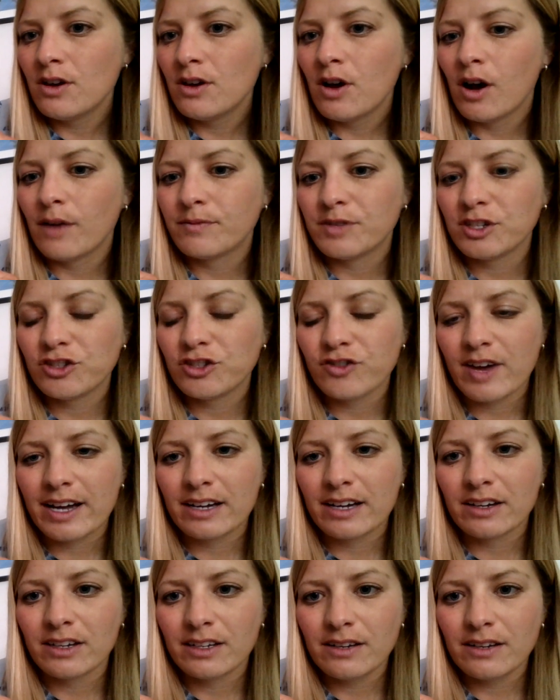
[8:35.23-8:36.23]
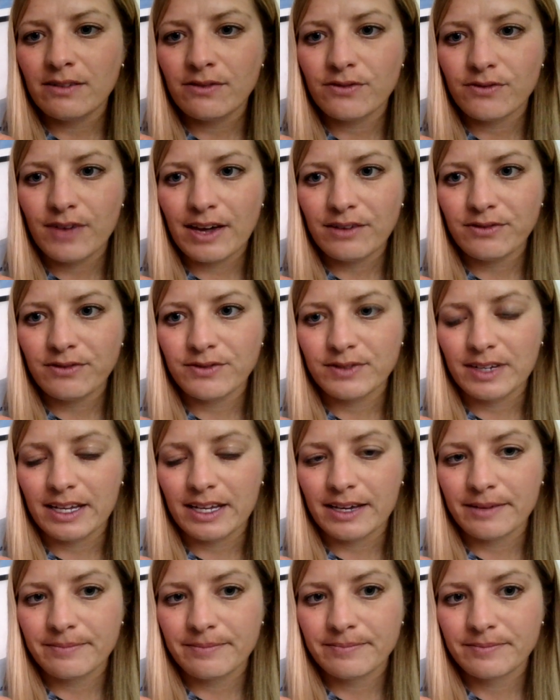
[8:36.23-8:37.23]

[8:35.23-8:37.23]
of the dragon Fafnir.